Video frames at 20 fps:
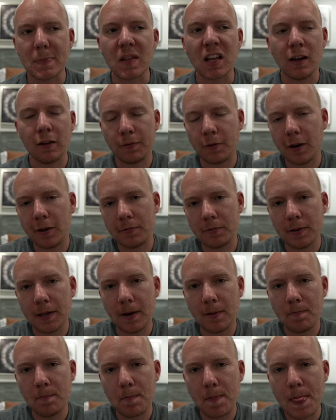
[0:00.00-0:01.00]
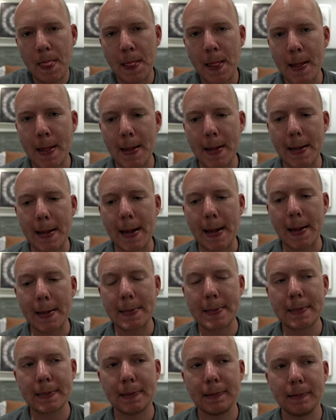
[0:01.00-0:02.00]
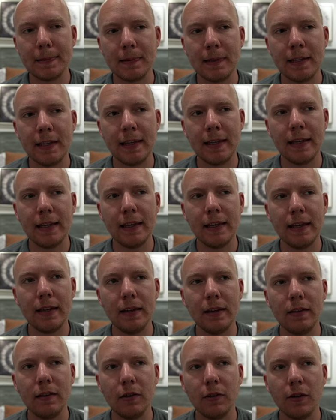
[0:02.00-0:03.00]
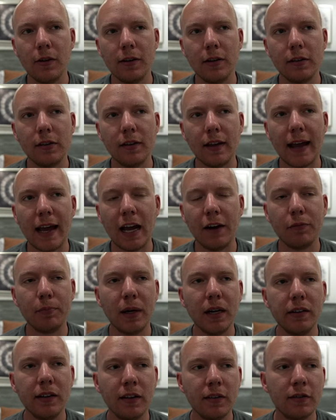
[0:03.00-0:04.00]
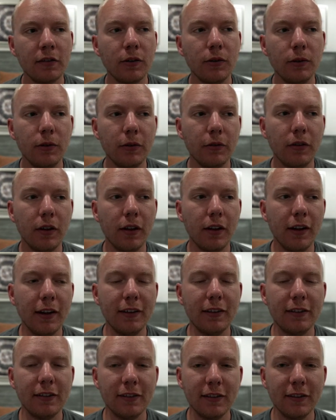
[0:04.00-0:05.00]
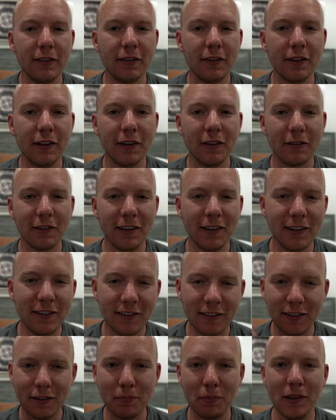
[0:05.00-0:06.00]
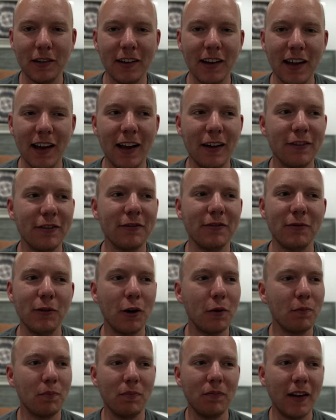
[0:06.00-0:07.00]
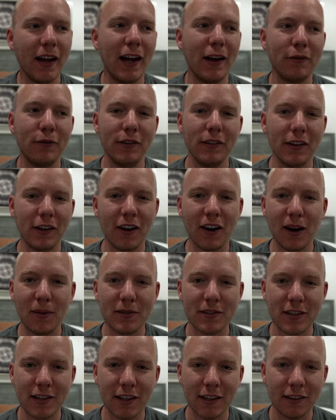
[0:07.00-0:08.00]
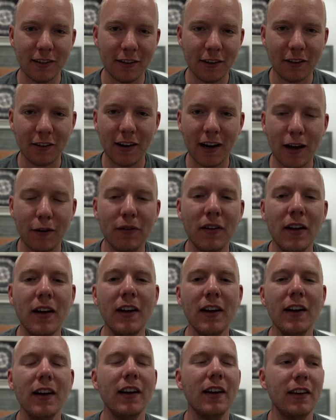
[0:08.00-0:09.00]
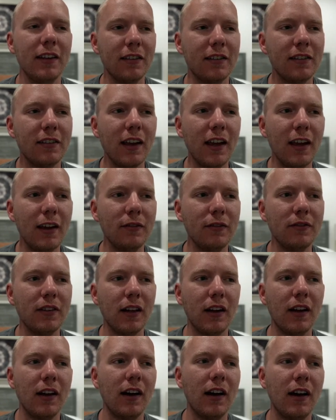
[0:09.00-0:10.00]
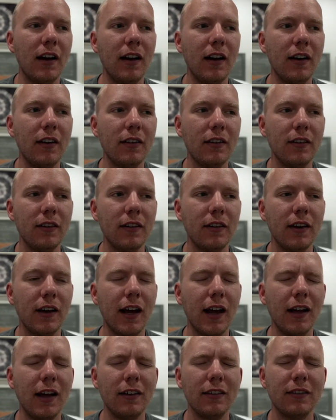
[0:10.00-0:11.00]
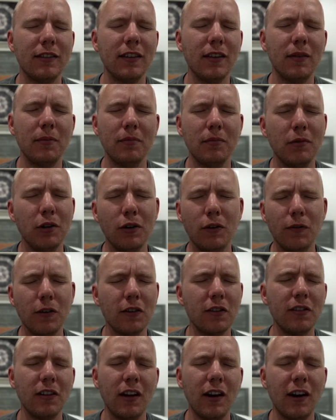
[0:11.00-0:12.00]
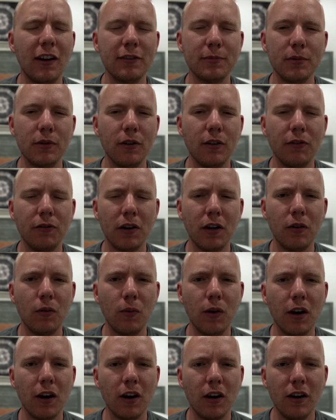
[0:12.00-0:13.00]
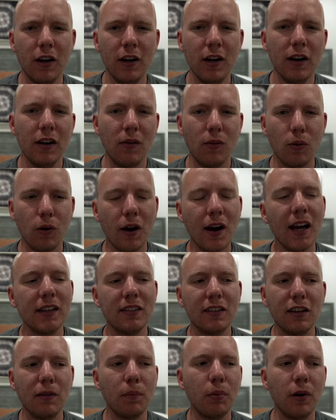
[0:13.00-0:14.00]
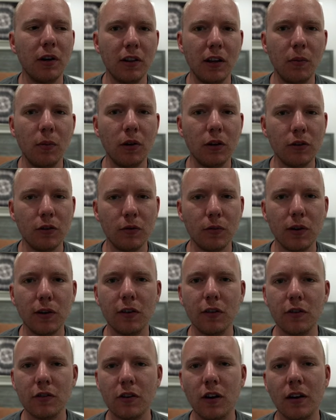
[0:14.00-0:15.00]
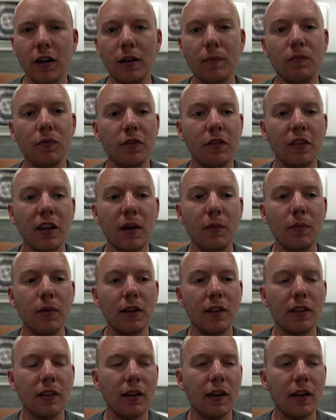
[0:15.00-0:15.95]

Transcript: far as we know, there is half my testicle is literally split in half. One half went in the garbage, I think, and another half is saved at some university hospital. I forget where. Or at some point they will do research on it. Same with